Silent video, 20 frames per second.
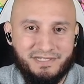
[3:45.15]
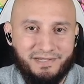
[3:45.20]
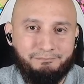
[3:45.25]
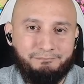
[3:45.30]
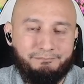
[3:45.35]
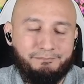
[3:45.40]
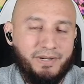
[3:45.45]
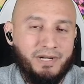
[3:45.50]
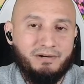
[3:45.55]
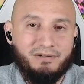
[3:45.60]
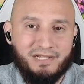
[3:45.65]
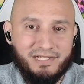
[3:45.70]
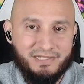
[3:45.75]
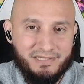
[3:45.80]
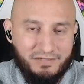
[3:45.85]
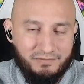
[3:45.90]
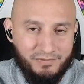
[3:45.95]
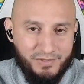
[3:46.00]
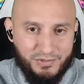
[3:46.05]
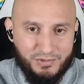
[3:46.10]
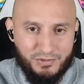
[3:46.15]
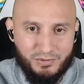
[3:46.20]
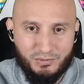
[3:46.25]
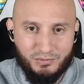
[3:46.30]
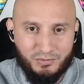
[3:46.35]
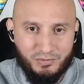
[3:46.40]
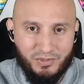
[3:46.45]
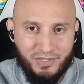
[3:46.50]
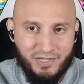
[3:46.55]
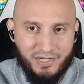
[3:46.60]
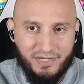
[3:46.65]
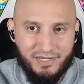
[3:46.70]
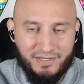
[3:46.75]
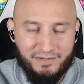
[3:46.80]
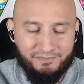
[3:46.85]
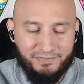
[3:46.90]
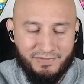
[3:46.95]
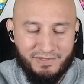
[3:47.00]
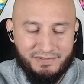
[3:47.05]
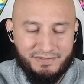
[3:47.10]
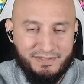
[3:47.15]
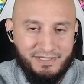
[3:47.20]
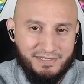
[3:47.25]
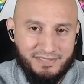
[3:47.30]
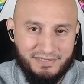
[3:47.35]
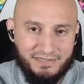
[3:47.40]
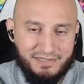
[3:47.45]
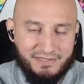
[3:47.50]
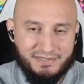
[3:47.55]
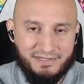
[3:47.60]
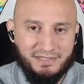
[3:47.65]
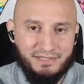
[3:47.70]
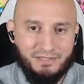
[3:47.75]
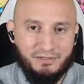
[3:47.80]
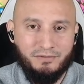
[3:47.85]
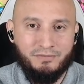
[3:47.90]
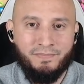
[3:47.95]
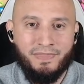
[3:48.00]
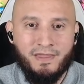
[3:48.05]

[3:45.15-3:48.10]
they're barely gonna reach to second scale,